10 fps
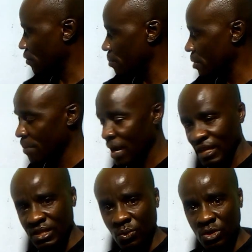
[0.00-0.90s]
from the
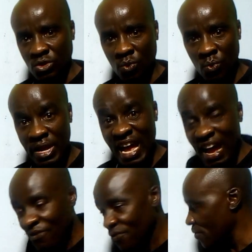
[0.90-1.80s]
balance equation, we
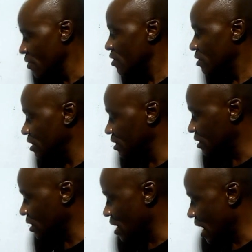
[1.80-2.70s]
have this
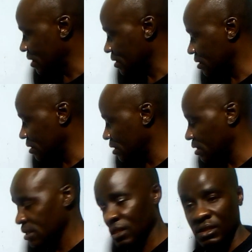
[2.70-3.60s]
gas,
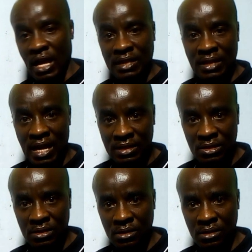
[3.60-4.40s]
this as gas.